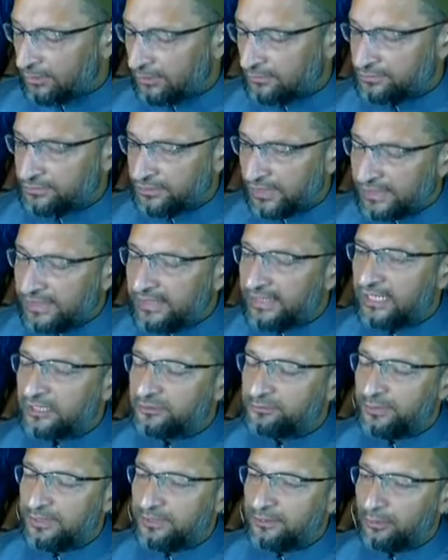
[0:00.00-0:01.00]
a lot of studying
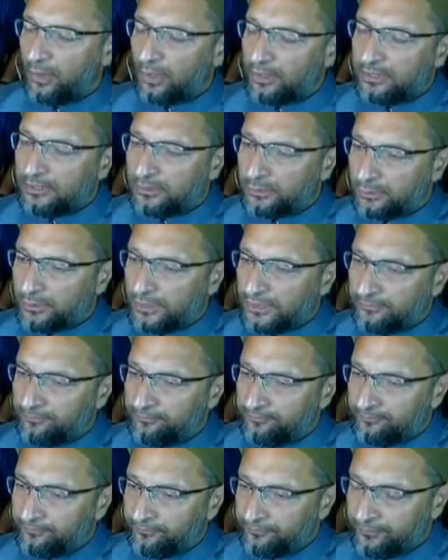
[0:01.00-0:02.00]
has been gone into it.
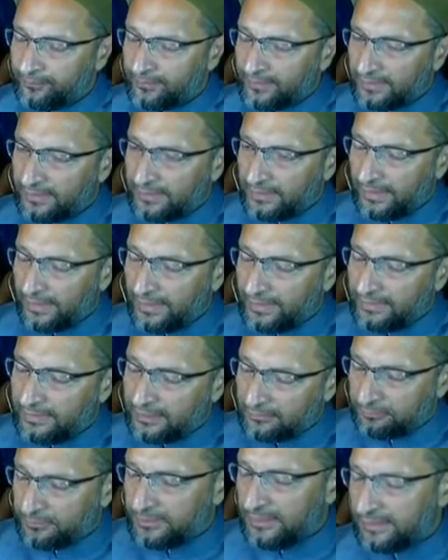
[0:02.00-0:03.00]
And
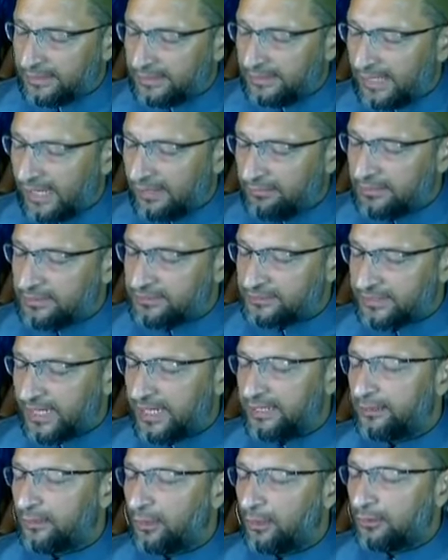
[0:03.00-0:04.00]
definitely I will
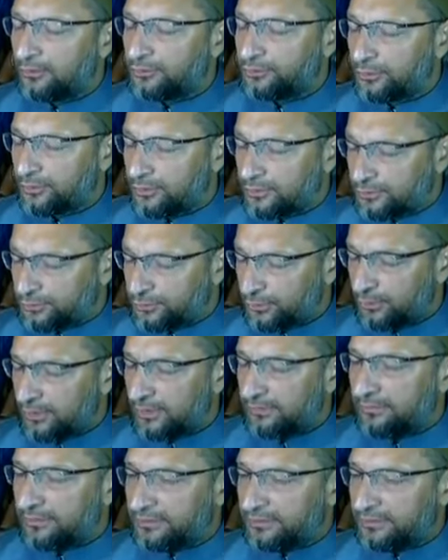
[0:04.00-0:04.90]
stand along shoulder to shoulder